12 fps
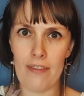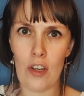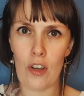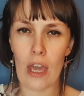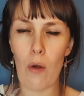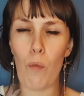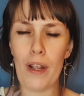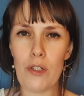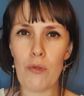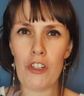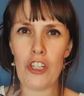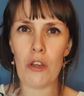Okay, which
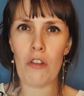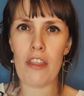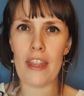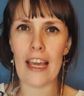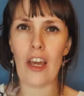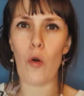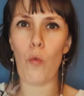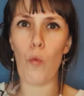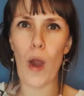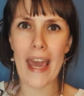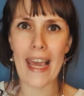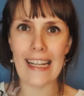one do you think
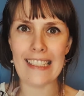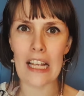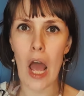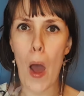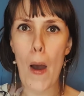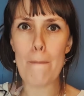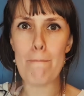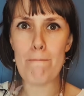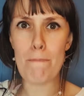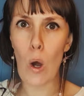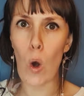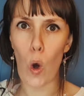weighs
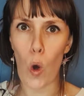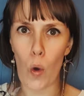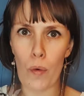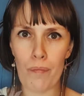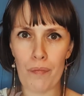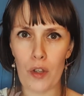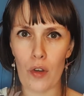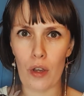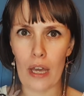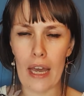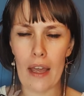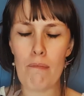more?
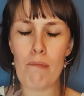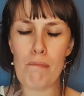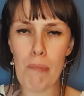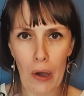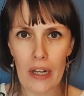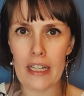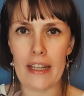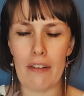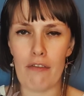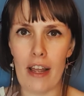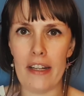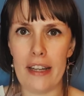Okay, point at that
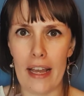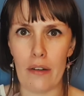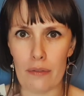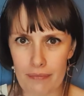right now.